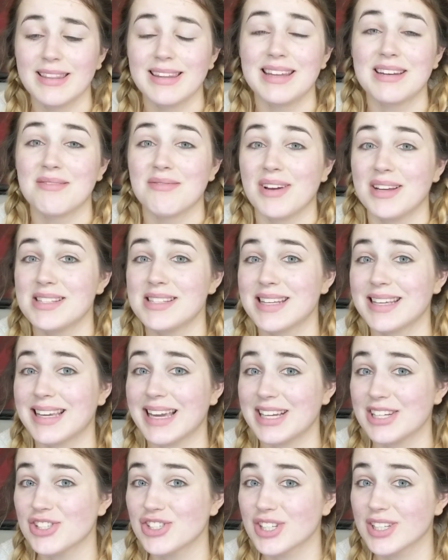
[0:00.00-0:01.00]
The
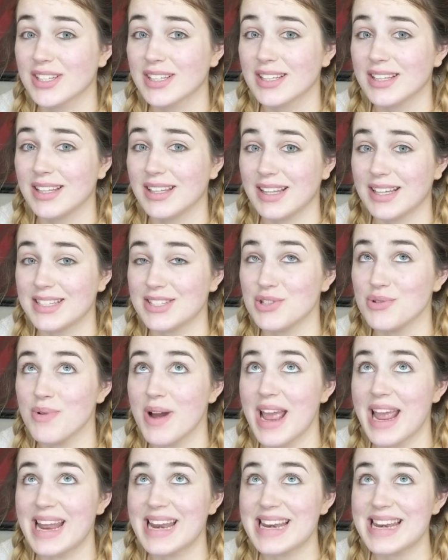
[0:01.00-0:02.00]
investigation led to
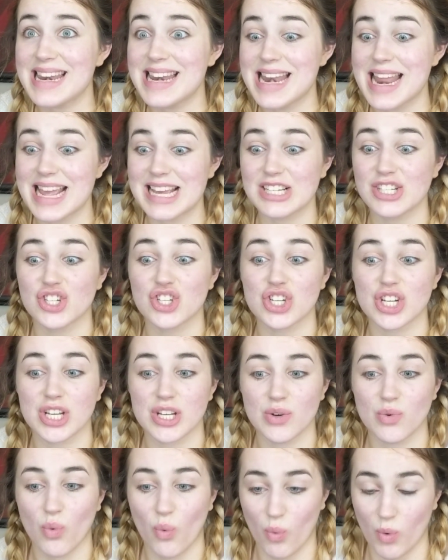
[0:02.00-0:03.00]
a
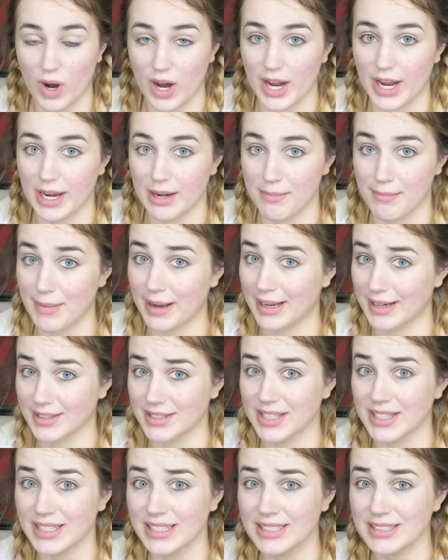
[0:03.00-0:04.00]
nationwide
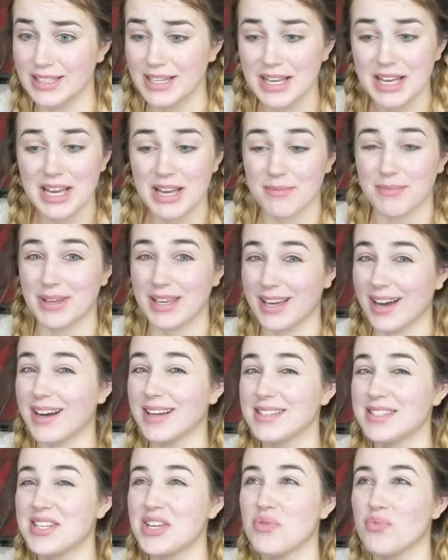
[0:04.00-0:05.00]
manhunt
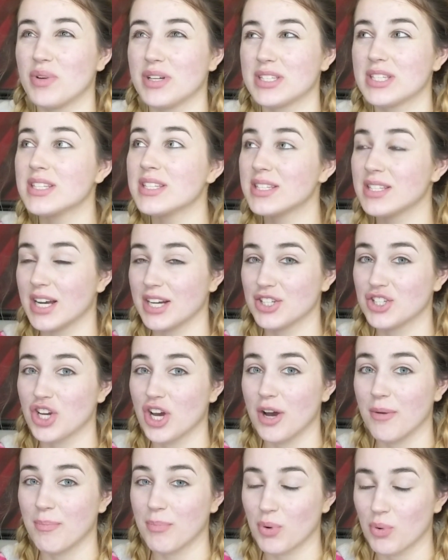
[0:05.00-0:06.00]
because he was such
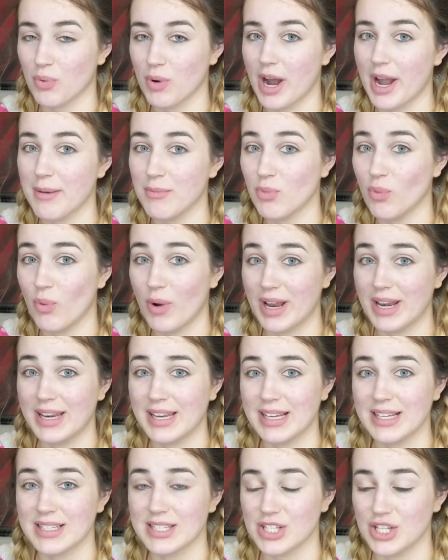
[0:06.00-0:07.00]
a prime
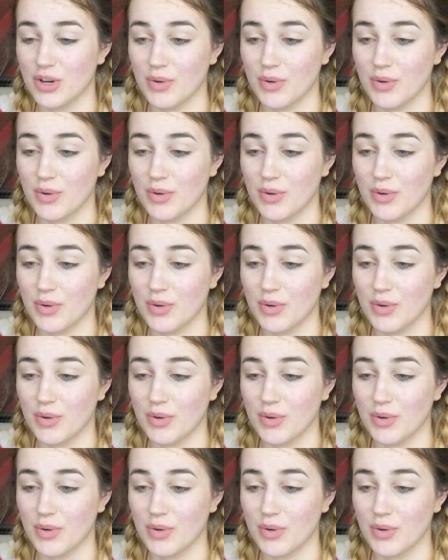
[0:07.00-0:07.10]
witness.